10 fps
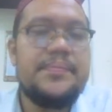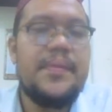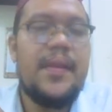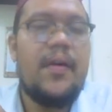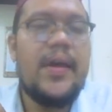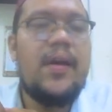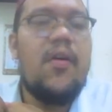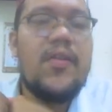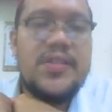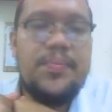Okay,
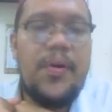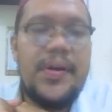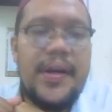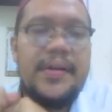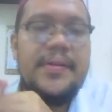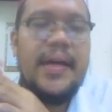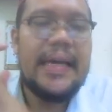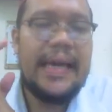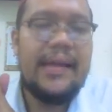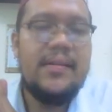correspondent
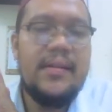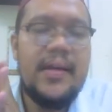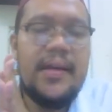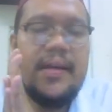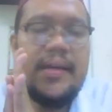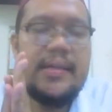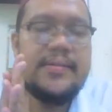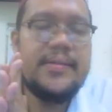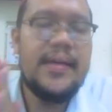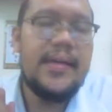again
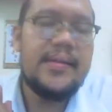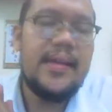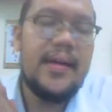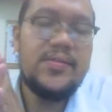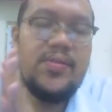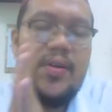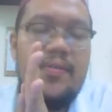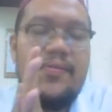is a task of